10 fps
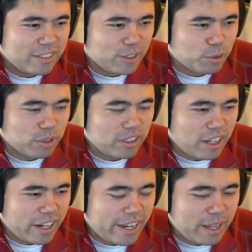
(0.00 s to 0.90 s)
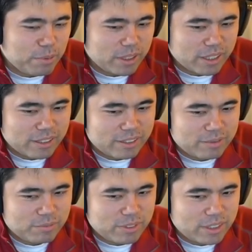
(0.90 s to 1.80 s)
Literally not happening.
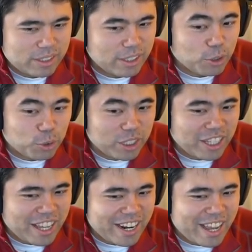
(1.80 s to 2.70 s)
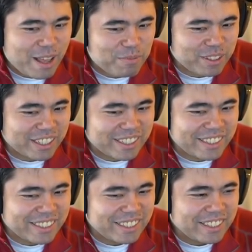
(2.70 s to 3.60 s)
Literally not happening.
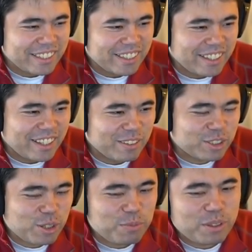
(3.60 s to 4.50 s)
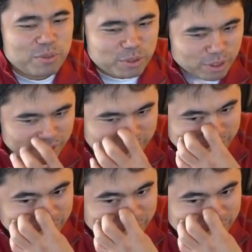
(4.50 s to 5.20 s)
Uh, let's go B4.